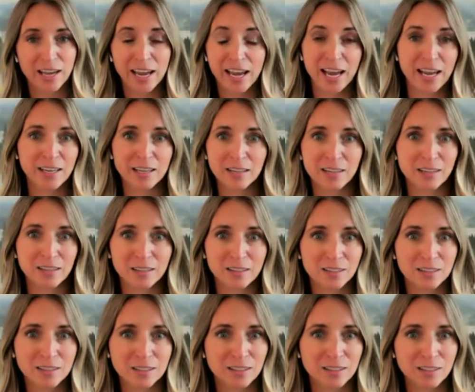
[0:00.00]
and
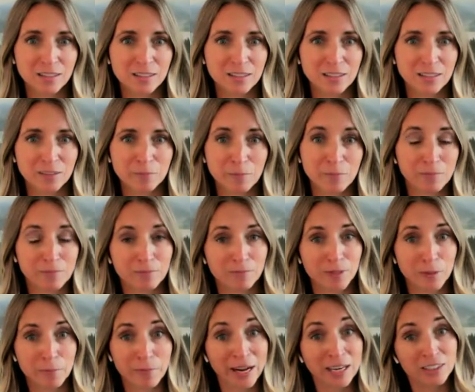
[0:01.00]
the the
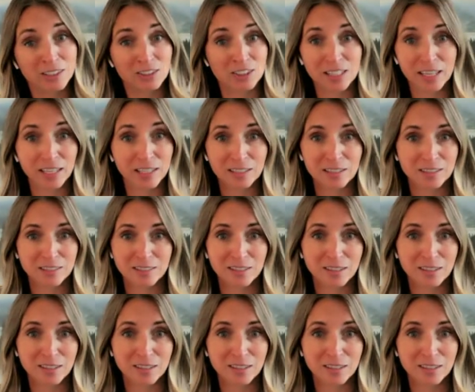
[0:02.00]
the man who said it